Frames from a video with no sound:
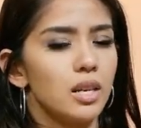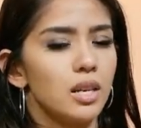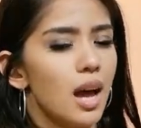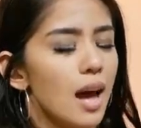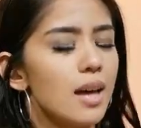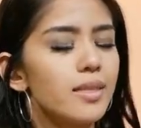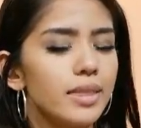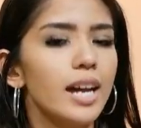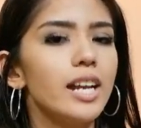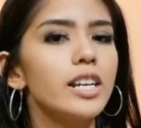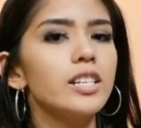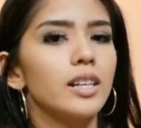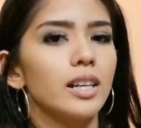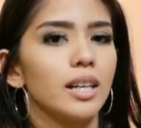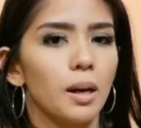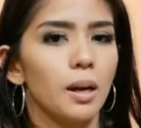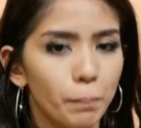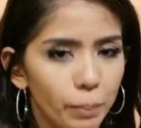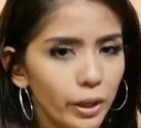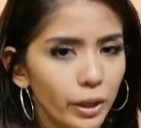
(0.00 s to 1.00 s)
And then you're
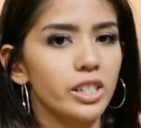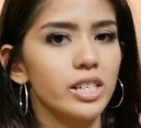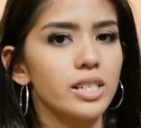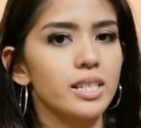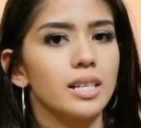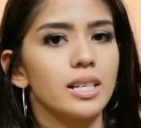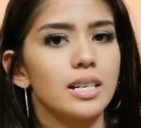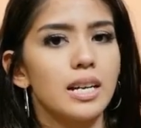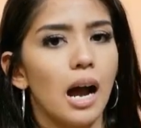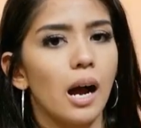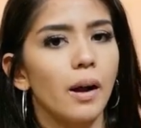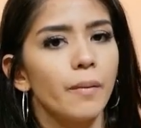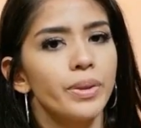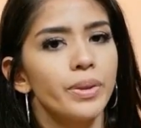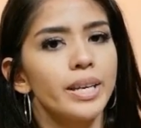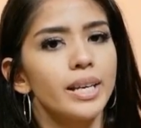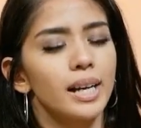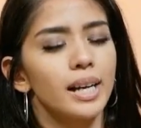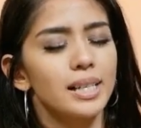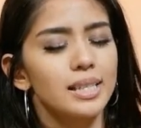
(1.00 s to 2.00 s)
gonna purchase it now.
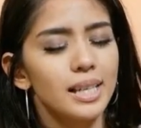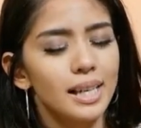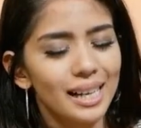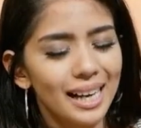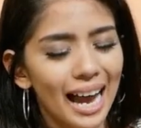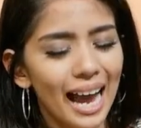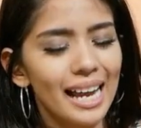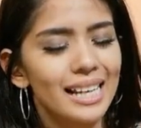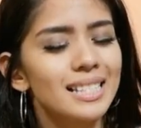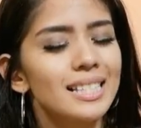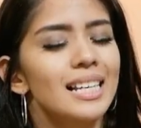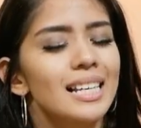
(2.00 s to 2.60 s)
Kasi guys,